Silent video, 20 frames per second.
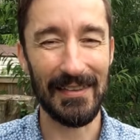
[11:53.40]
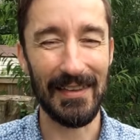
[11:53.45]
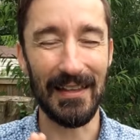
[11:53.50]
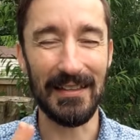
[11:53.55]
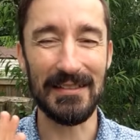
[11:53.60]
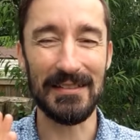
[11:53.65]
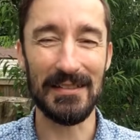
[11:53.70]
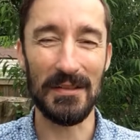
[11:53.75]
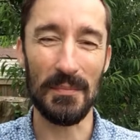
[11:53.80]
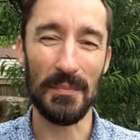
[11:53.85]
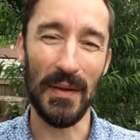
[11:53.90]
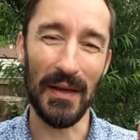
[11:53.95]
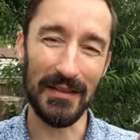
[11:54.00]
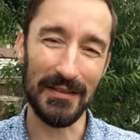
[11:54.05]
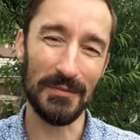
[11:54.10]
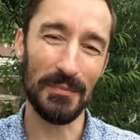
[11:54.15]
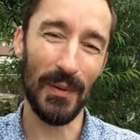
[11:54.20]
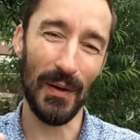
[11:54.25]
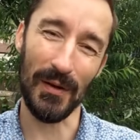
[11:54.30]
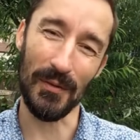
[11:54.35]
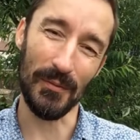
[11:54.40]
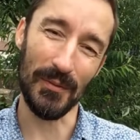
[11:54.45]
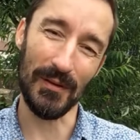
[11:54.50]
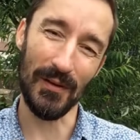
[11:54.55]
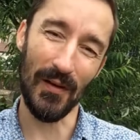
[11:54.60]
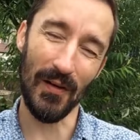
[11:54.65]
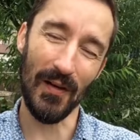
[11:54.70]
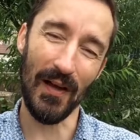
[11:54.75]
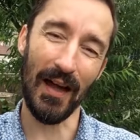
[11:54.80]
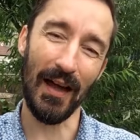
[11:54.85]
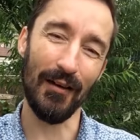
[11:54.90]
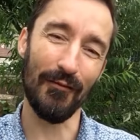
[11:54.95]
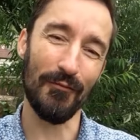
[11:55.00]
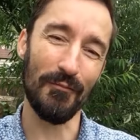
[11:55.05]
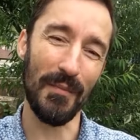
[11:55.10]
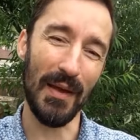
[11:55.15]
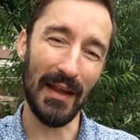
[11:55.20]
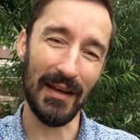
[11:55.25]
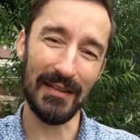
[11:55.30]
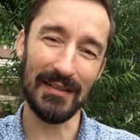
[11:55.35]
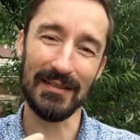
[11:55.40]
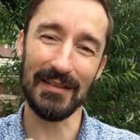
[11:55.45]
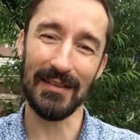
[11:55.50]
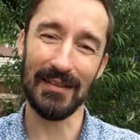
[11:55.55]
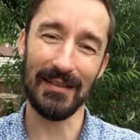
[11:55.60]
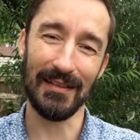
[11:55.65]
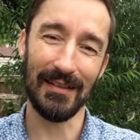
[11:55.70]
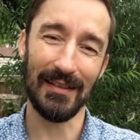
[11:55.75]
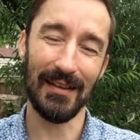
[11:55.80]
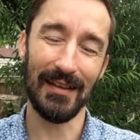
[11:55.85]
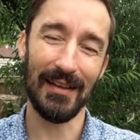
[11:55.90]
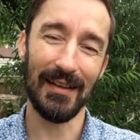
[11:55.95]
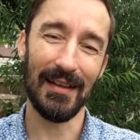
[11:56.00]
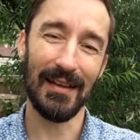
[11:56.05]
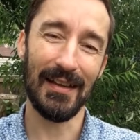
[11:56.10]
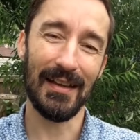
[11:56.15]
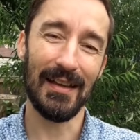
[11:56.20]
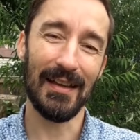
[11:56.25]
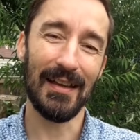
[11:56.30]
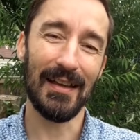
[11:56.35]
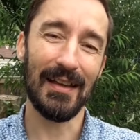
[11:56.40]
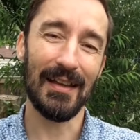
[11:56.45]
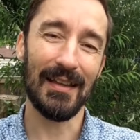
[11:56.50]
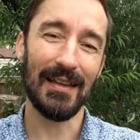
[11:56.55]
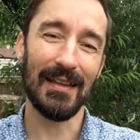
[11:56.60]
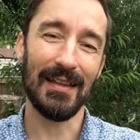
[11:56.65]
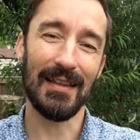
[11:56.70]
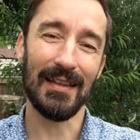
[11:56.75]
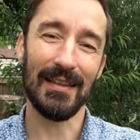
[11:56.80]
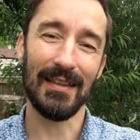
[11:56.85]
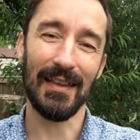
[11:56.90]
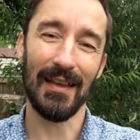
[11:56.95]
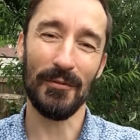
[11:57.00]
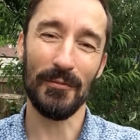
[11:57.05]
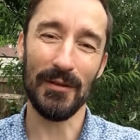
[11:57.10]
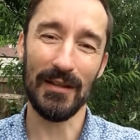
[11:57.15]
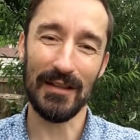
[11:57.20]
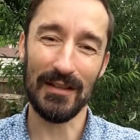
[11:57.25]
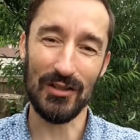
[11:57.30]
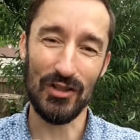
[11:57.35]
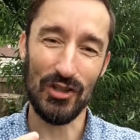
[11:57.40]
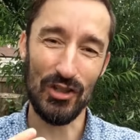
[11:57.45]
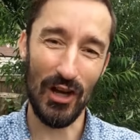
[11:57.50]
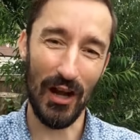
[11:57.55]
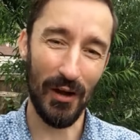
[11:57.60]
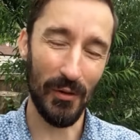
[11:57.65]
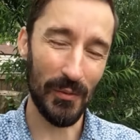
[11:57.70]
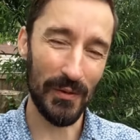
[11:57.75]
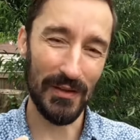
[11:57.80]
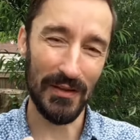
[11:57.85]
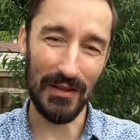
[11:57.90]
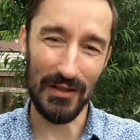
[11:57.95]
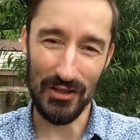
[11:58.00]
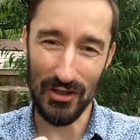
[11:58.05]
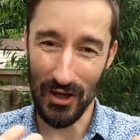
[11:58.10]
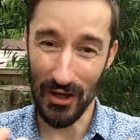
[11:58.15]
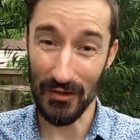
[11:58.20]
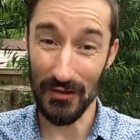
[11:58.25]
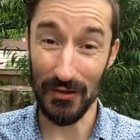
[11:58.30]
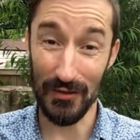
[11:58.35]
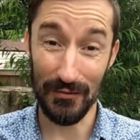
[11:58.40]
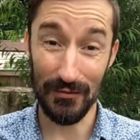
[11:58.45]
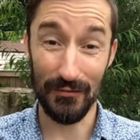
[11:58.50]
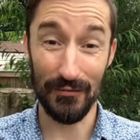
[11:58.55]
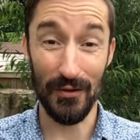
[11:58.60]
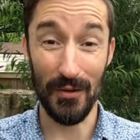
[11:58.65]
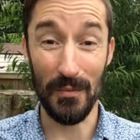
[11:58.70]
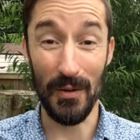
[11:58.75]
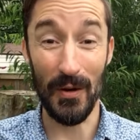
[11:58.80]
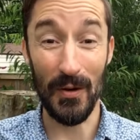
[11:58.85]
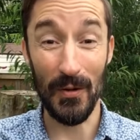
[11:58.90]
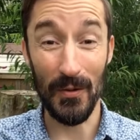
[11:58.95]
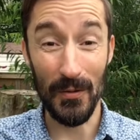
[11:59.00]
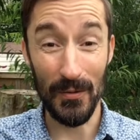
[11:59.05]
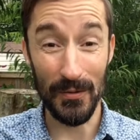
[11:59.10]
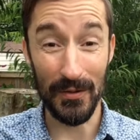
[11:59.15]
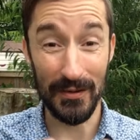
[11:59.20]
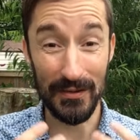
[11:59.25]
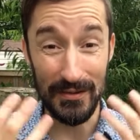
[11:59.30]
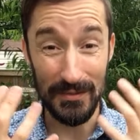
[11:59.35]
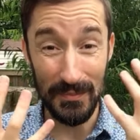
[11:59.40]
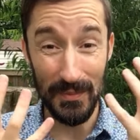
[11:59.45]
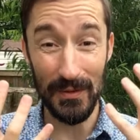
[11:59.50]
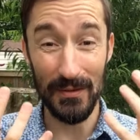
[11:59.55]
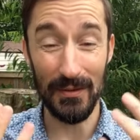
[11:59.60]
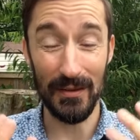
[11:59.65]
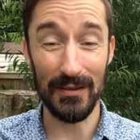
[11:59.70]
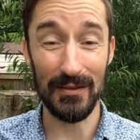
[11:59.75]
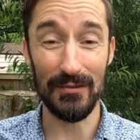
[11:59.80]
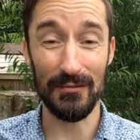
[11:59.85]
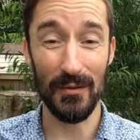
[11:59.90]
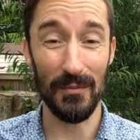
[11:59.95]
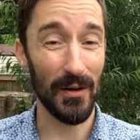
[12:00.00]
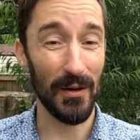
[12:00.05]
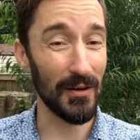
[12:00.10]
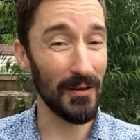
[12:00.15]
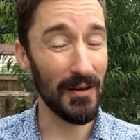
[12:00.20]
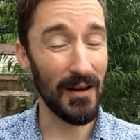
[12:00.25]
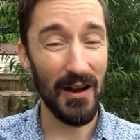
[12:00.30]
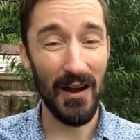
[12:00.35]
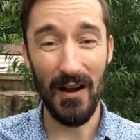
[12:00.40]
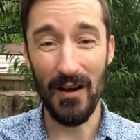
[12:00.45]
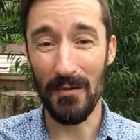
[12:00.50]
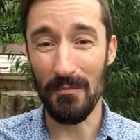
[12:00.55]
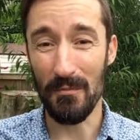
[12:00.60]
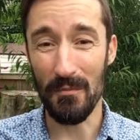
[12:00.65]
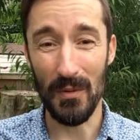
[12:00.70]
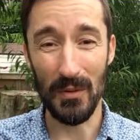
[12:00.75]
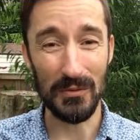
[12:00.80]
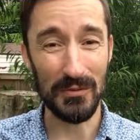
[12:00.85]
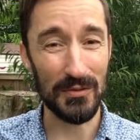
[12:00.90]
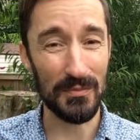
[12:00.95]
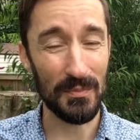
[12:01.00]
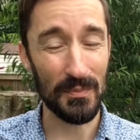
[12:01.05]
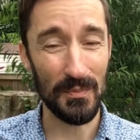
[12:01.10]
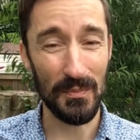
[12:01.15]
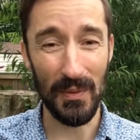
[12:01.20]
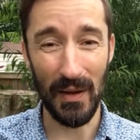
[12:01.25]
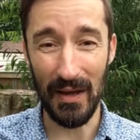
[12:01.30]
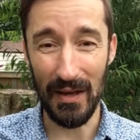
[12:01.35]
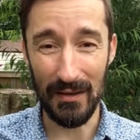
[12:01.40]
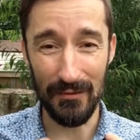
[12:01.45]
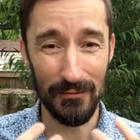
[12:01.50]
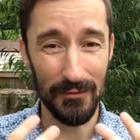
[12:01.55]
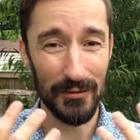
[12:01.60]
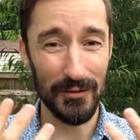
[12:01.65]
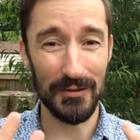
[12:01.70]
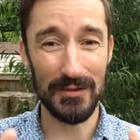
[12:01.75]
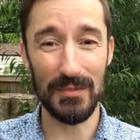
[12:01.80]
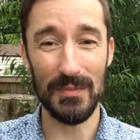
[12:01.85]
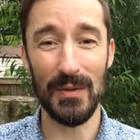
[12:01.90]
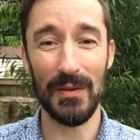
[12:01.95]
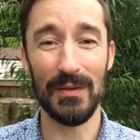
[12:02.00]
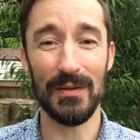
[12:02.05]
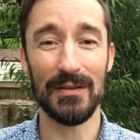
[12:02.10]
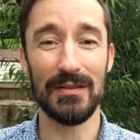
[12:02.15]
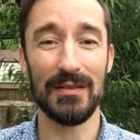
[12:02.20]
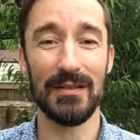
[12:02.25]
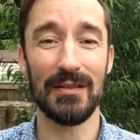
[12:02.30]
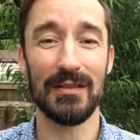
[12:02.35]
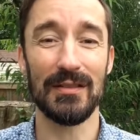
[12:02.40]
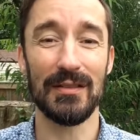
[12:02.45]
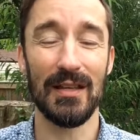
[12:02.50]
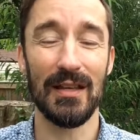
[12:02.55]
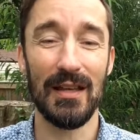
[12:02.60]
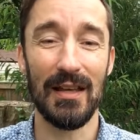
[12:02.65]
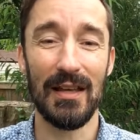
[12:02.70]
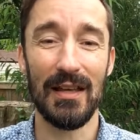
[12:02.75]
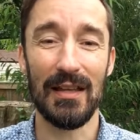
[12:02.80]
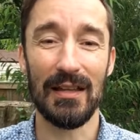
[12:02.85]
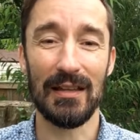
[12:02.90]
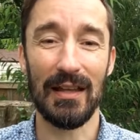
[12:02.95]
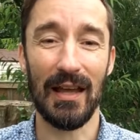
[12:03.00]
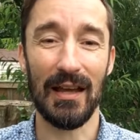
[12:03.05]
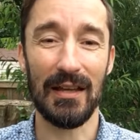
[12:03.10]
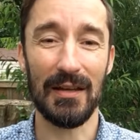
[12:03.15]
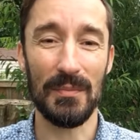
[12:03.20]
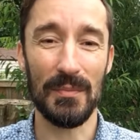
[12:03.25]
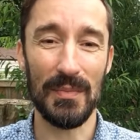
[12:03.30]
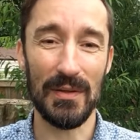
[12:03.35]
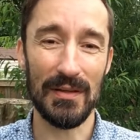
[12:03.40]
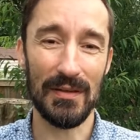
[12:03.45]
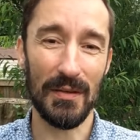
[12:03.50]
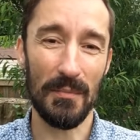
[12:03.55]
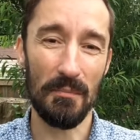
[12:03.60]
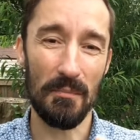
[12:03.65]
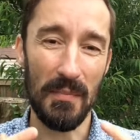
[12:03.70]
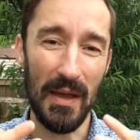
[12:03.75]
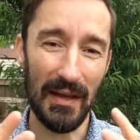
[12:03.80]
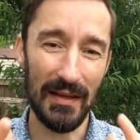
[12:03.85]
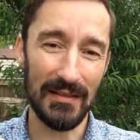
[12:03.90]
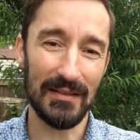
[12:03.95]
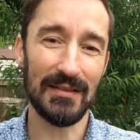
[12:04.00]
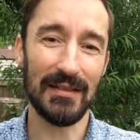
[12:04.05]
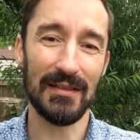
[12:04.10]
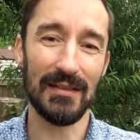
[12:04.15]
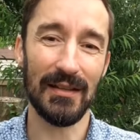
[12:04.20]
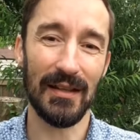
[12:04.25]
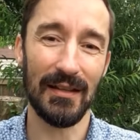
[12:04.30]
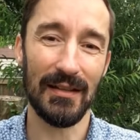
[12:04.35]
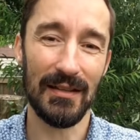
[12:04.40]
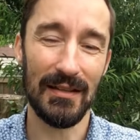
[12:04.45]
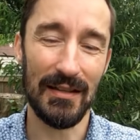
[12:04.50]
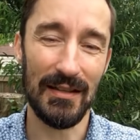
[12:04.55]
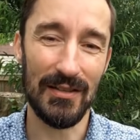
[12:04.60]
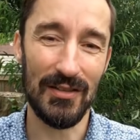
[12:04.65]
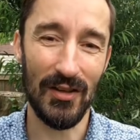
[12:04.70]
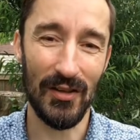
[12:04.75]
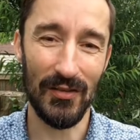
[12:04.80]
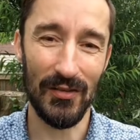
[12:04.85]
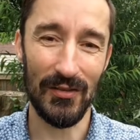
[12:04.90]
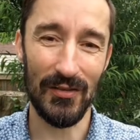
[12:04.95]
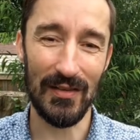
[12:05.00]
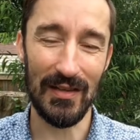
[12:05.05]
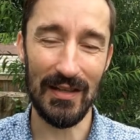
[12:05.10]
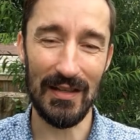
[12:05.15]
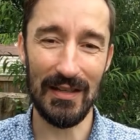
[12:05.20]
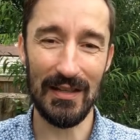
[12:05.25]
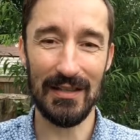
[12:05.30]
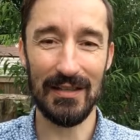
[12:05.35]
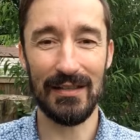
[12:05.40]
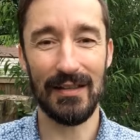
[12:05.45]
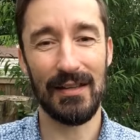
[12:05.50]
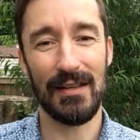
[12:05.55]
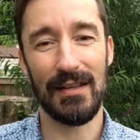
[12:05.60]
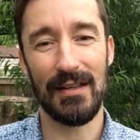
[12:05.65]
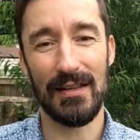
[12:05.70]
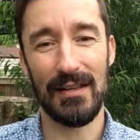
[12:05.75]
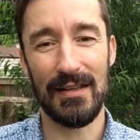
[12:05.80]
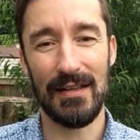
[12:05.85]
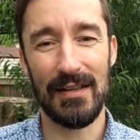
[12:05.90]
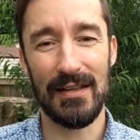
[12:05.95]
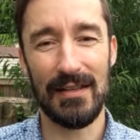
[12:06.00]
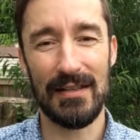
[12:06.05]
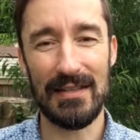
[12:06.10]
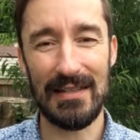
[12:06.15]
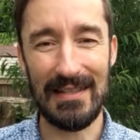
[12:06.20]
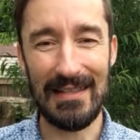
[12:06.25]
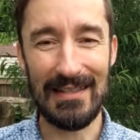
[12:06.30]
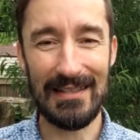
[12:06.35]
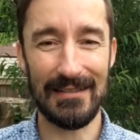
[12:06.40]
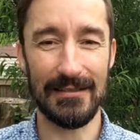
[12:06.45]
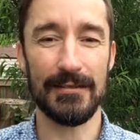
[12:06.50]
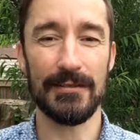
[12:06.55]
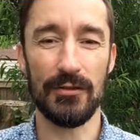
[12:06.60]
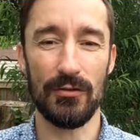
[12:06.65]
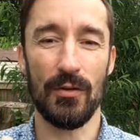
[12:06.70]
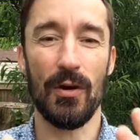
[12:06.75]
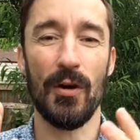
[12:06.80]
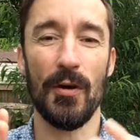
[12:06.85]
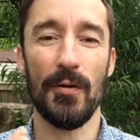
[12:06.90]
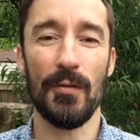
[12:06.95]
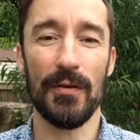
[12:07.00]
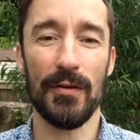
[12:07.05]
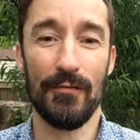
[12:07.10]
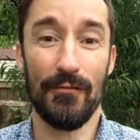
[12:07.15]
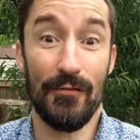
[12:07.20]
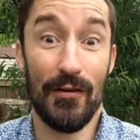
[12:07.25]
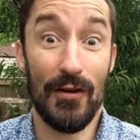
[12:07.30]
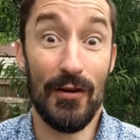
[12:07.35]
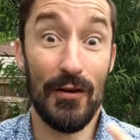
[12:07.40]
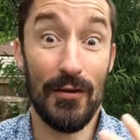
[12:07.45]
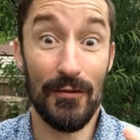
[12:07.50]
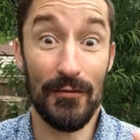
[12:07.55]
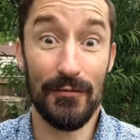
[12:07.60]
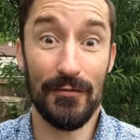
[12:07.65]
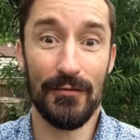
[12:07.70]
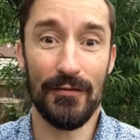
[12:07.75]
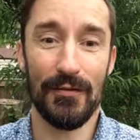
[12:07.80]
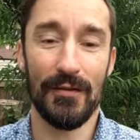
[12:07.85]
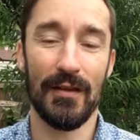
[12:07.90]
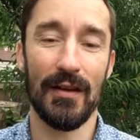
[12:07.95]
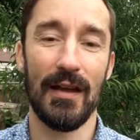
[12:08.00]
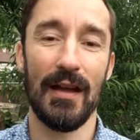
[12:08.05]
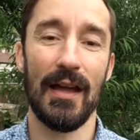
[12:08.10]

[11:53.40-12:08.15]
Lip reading: That's the best part. We all have medicine that we can share with each other from our own experience, our most painful experiences. That can be the medicine that each other need to heal and grow and evolve.